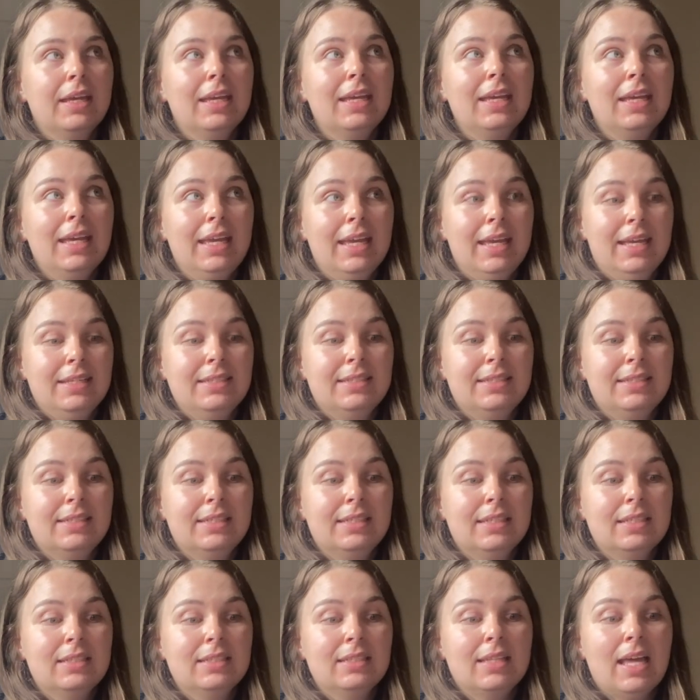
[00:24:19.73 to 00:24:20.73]
is
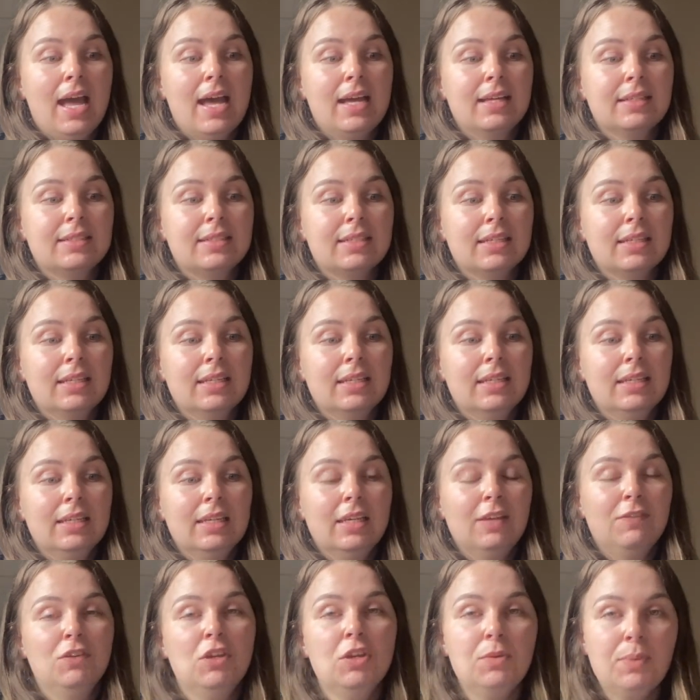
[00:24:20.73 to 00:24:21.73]
that
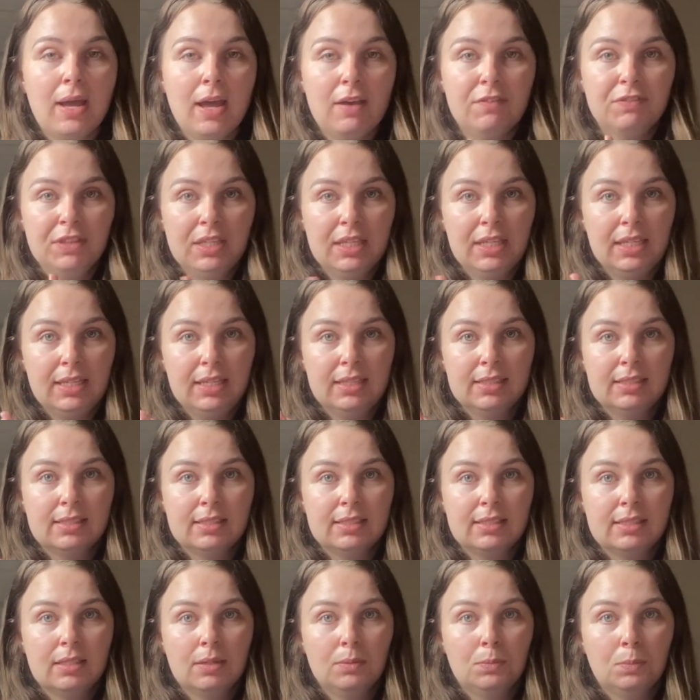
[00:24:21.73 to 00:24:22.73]
if you have these